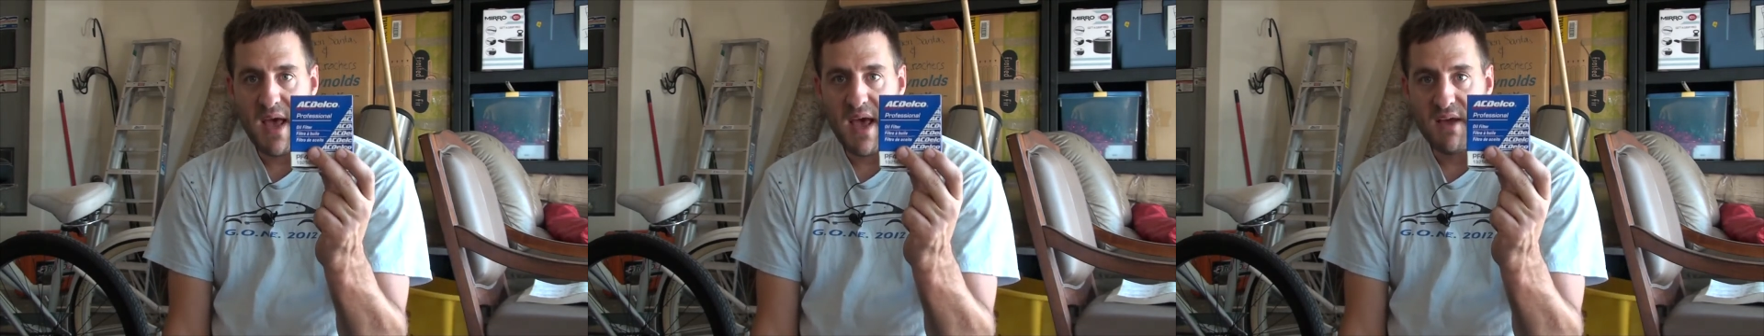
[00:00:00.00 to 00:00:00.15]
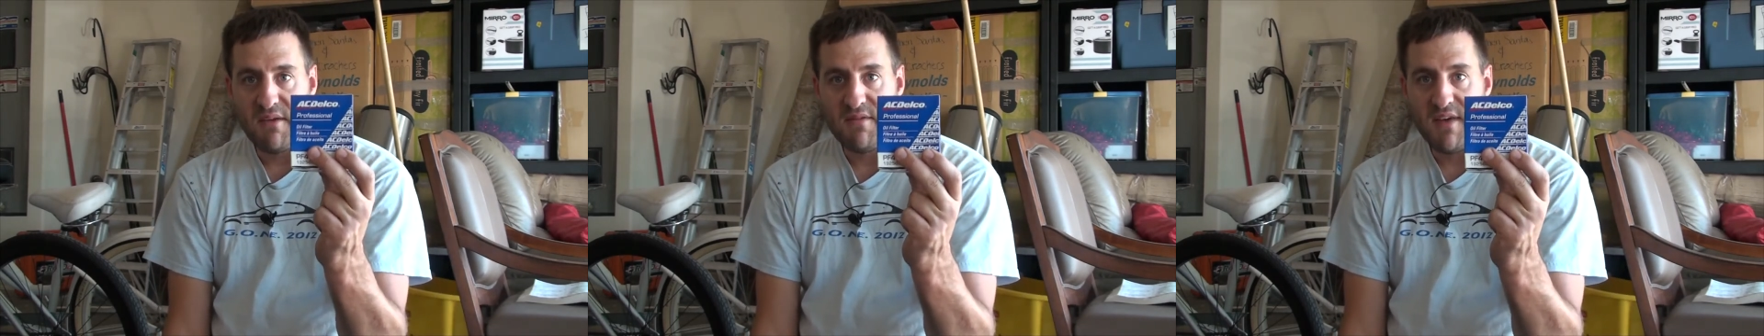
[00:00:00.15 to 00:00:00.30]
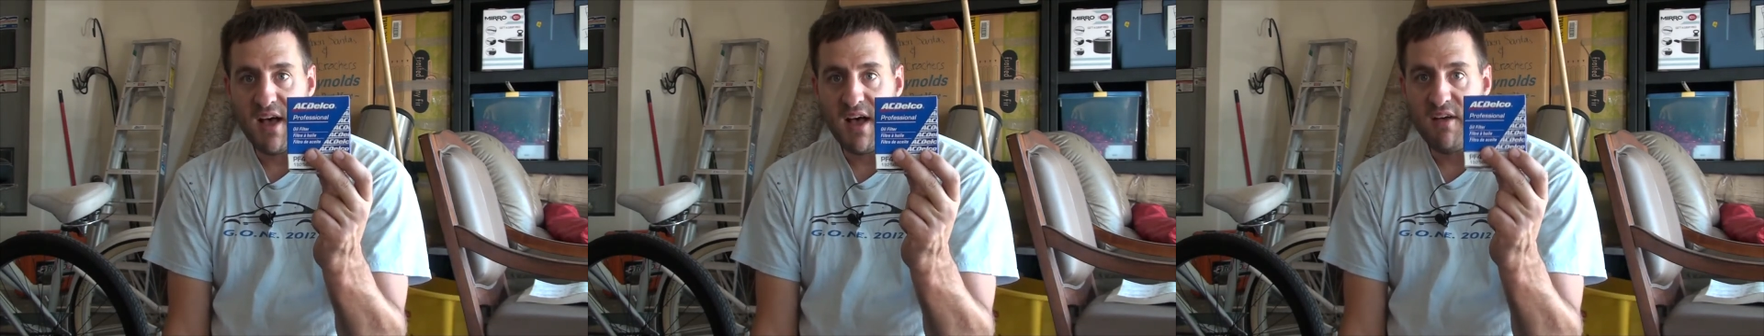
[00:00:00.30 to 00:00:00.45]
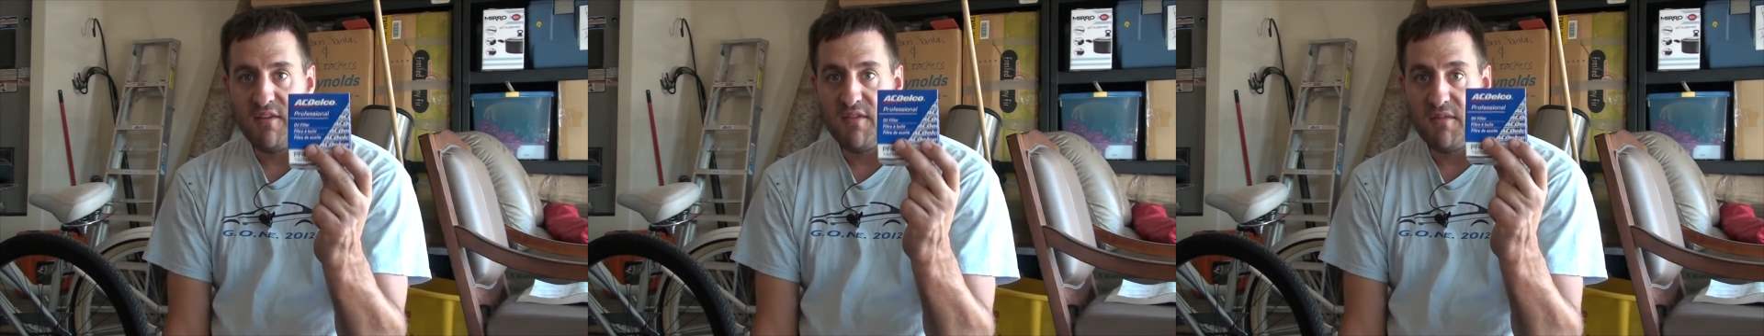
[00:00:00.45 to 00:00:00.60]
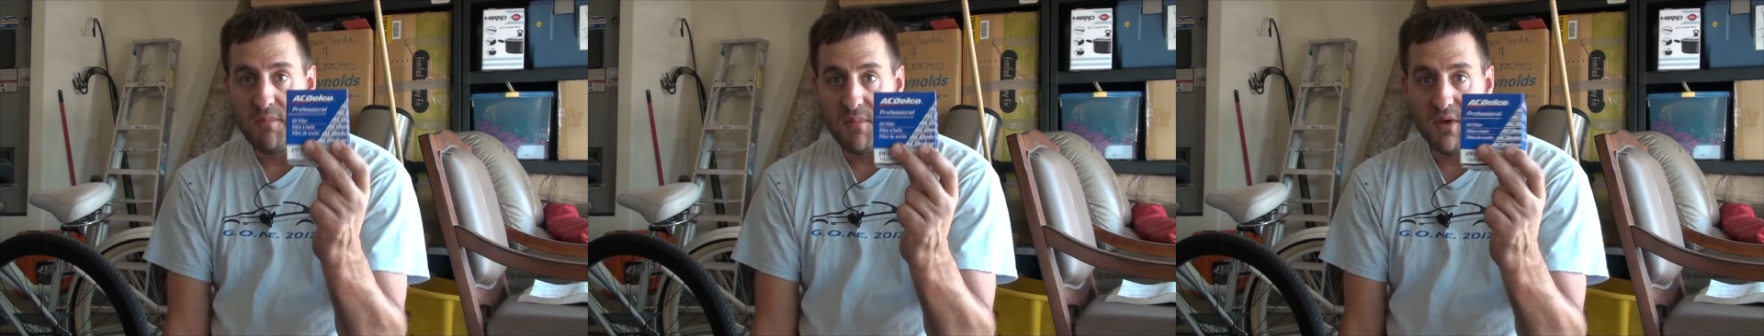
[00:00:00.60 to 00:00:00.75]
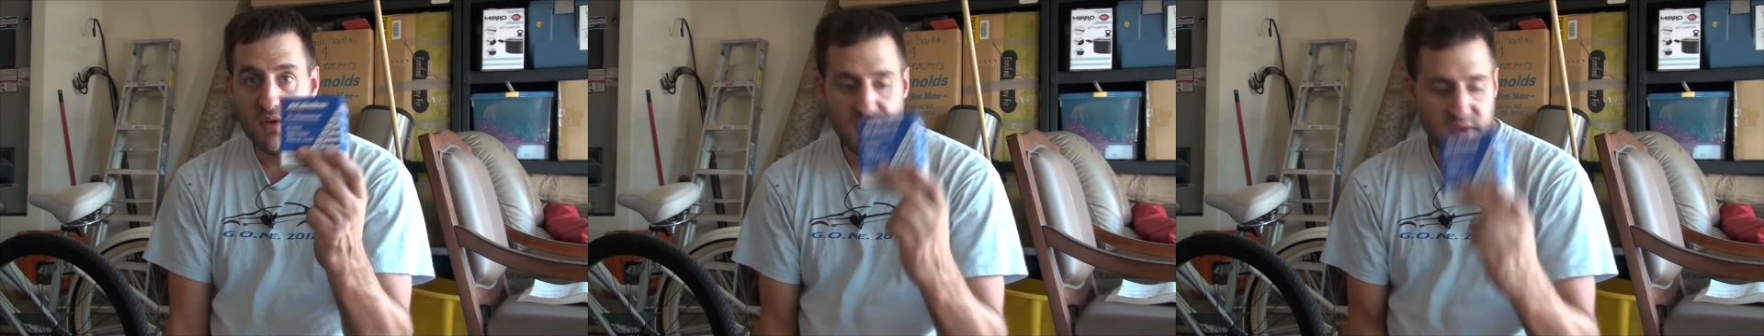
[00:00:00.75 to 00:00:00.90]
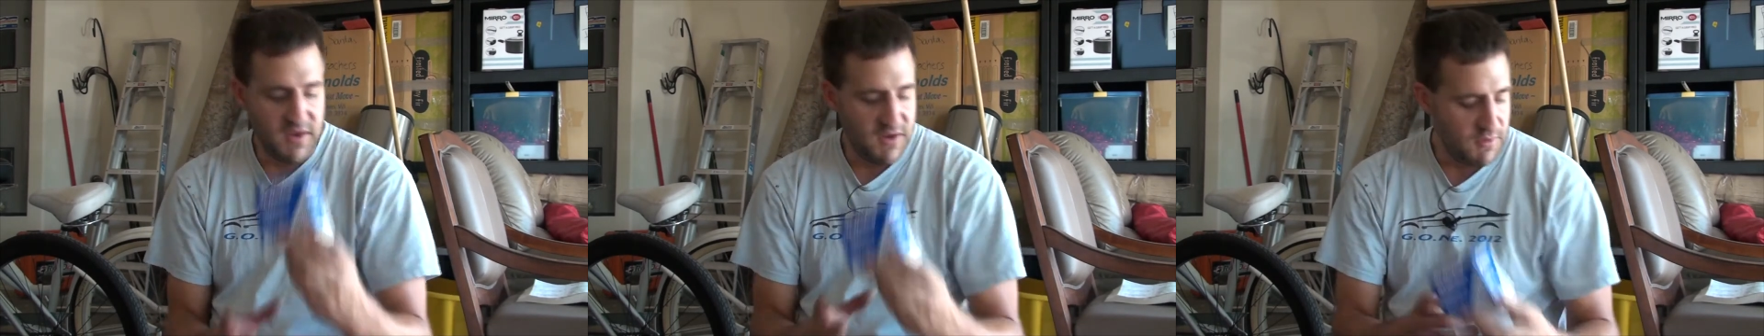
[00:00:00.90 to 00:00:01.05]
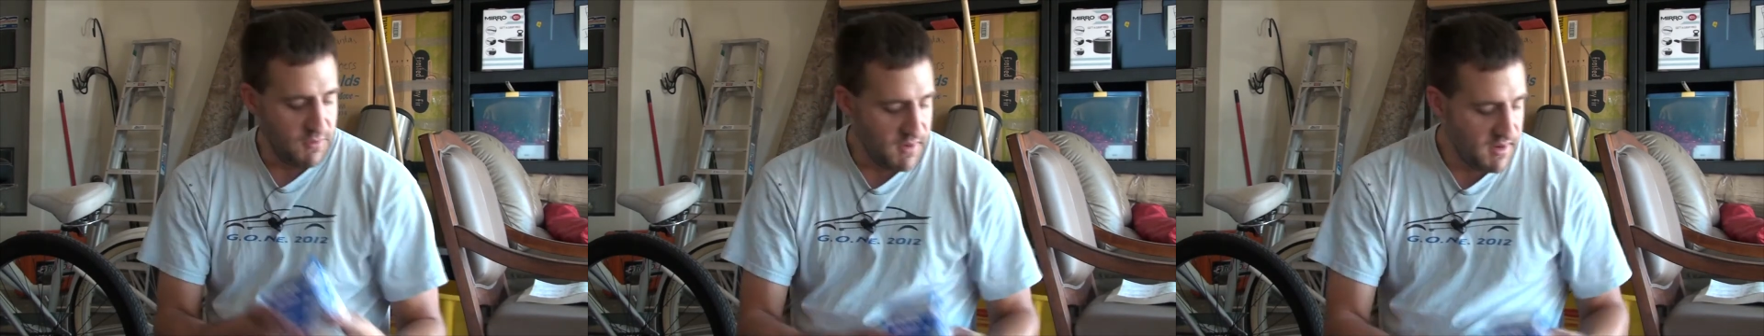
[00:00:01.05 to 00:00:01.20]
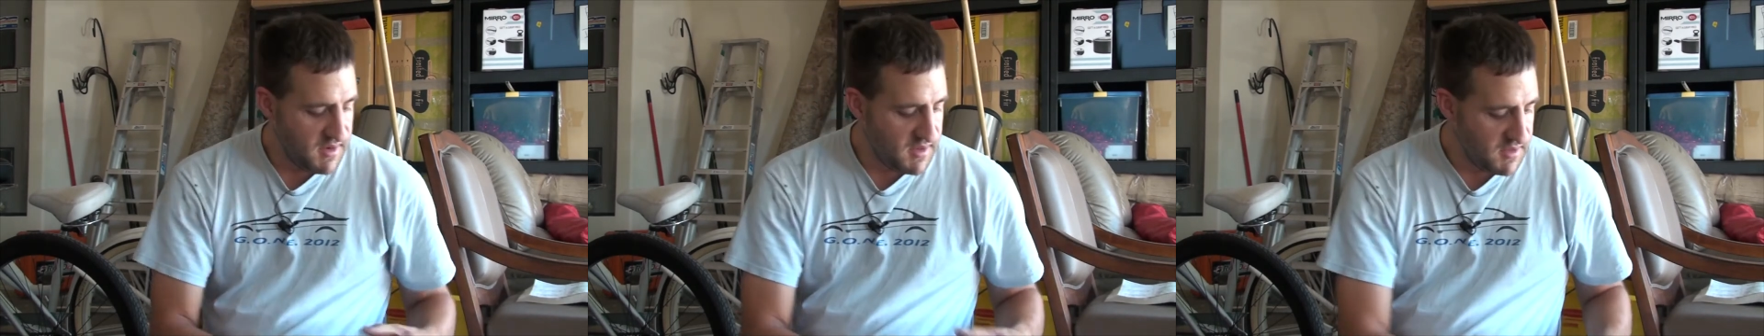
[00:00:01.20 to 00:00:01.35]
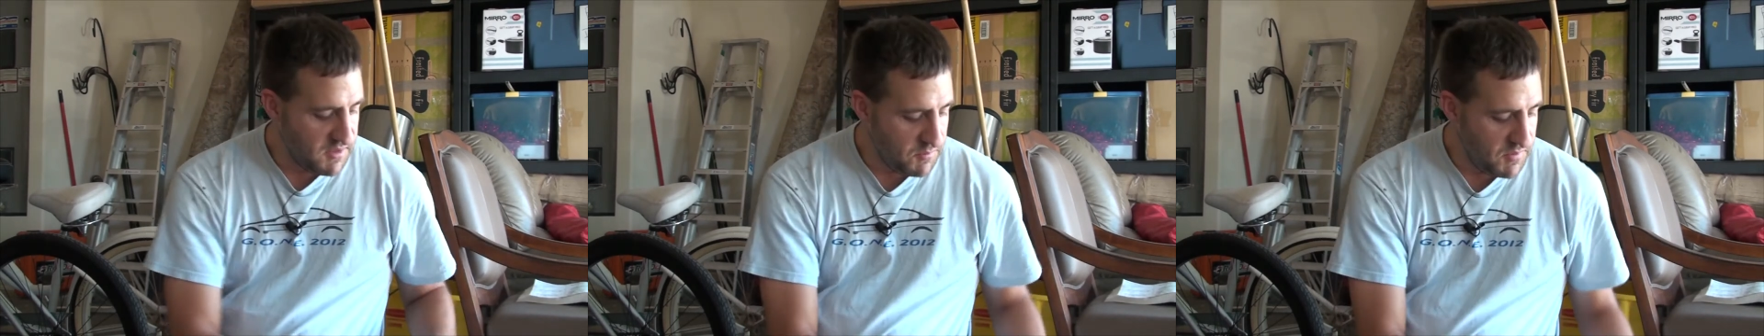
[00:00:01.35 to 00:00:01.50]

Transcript: back valve built into it.